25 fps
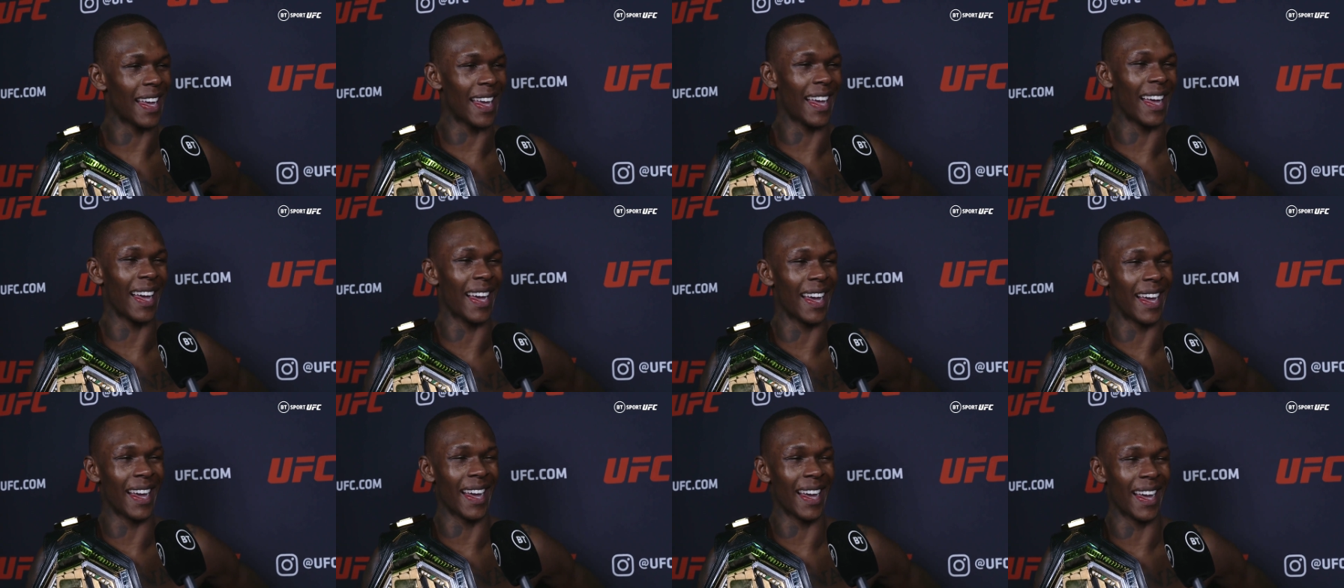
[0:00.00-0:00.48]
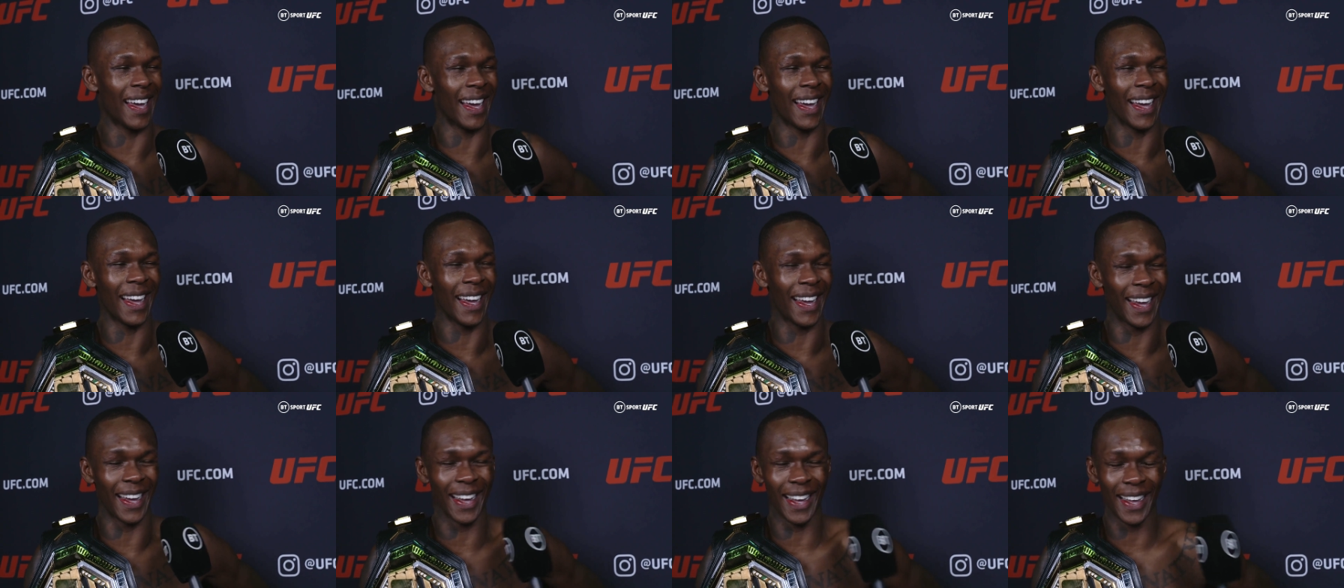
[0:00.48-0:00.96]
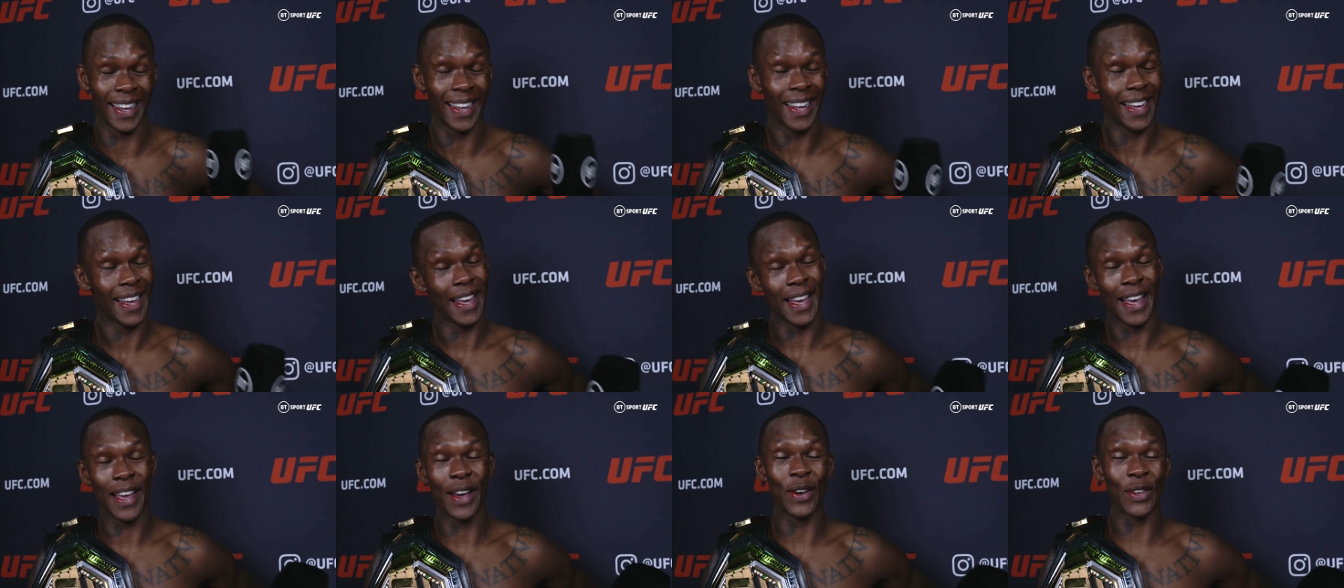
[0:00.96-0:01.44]
All
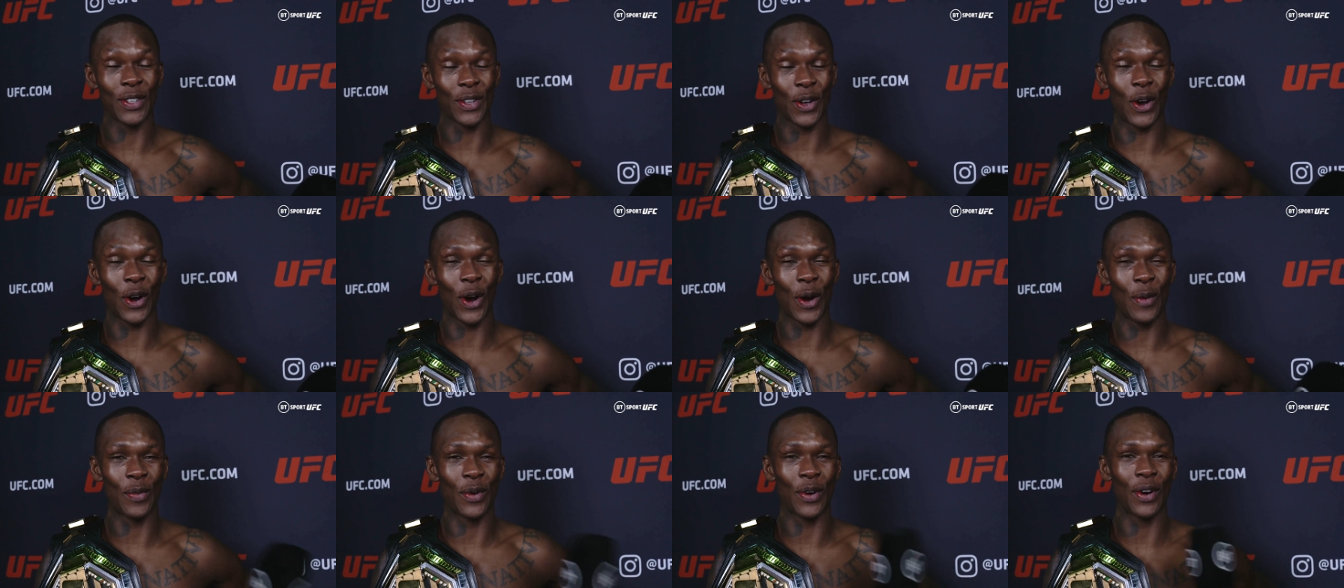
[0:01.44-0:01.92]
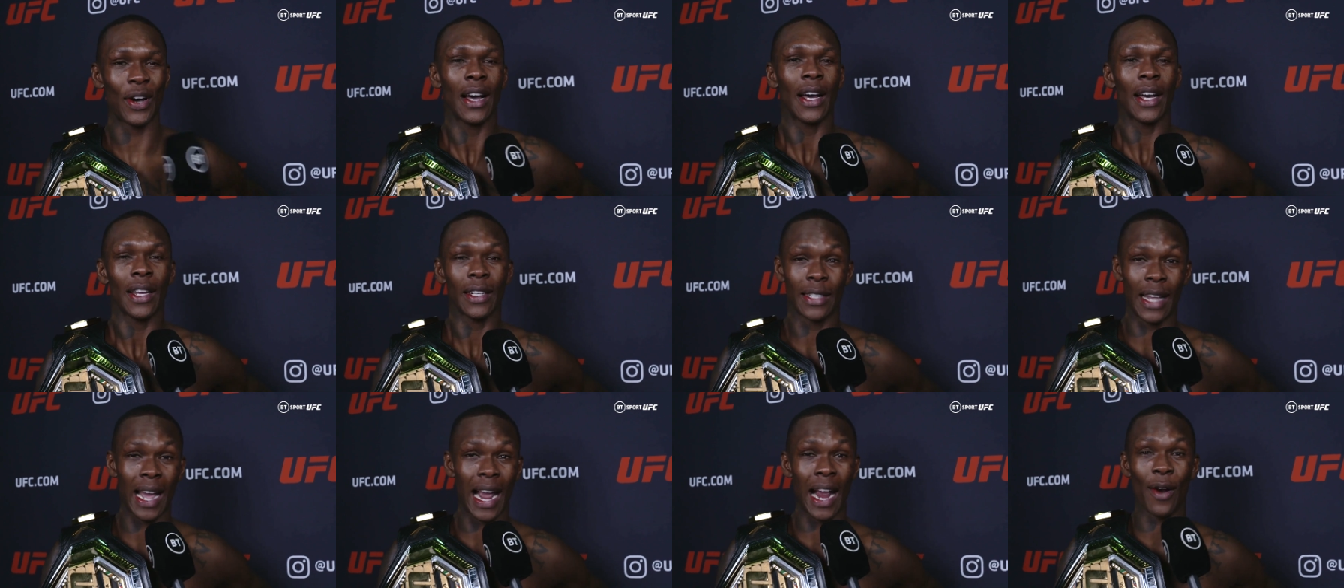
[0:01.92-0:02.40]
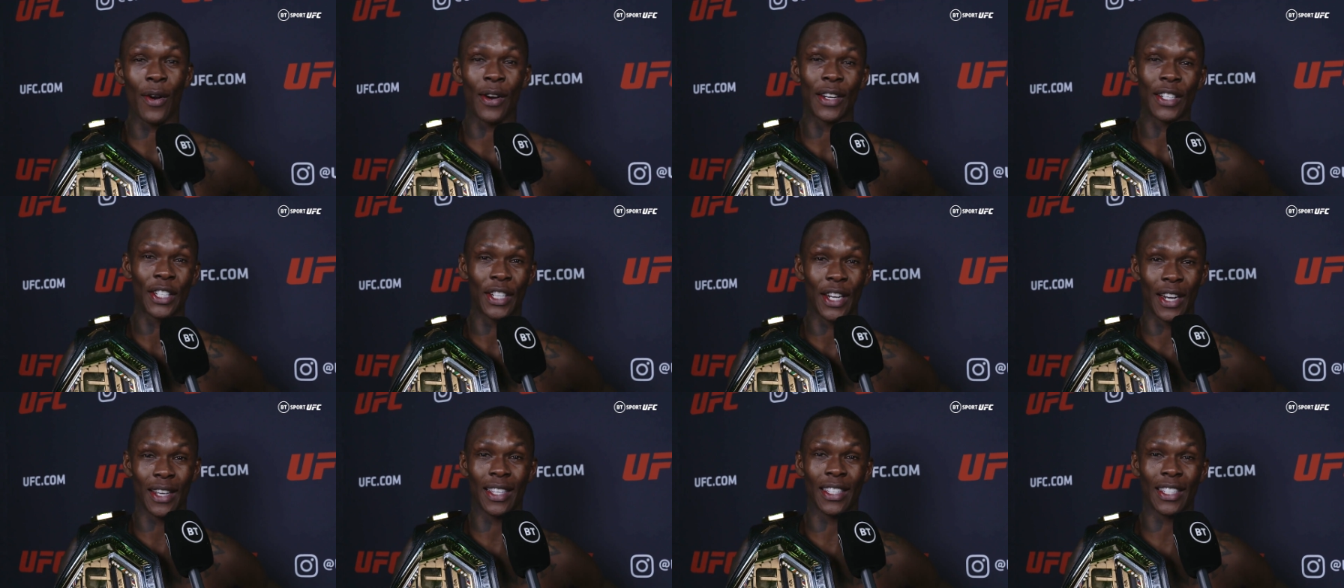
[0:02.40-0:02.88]
right. Darren,
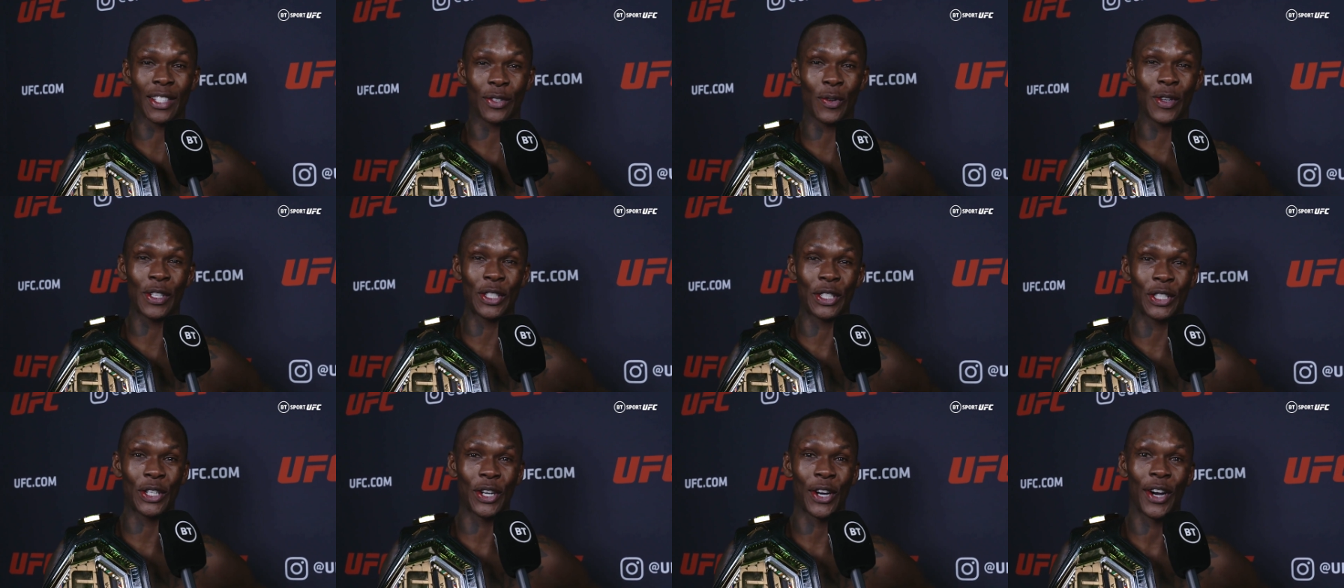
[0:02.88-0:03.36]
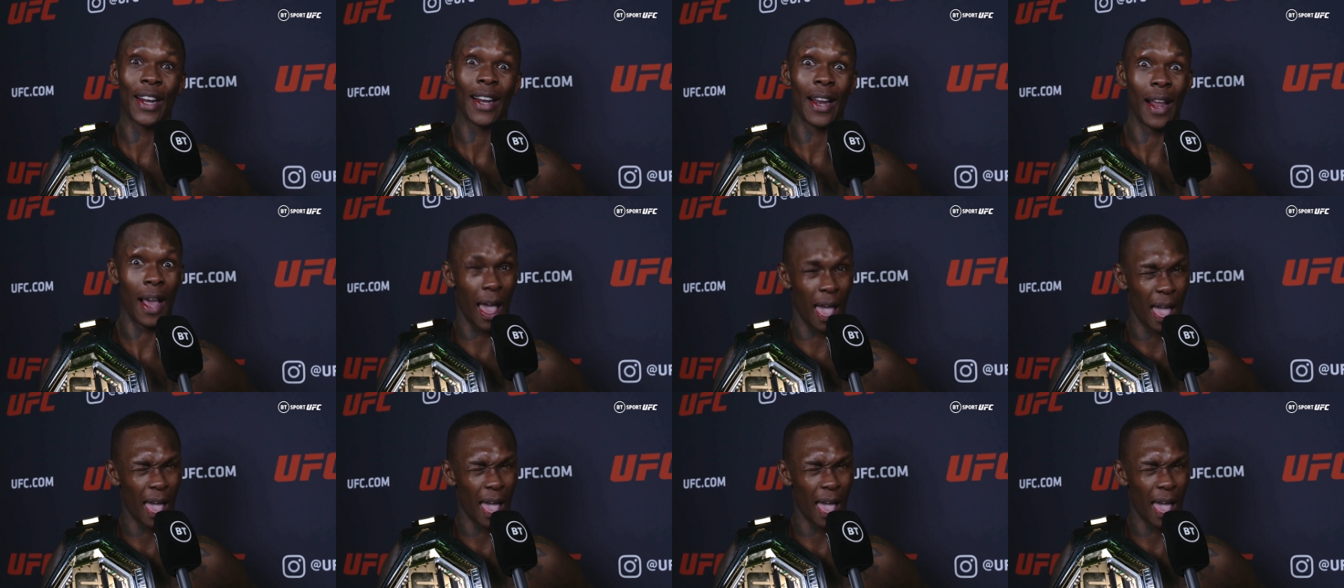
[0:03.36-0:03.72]
share the screenshot.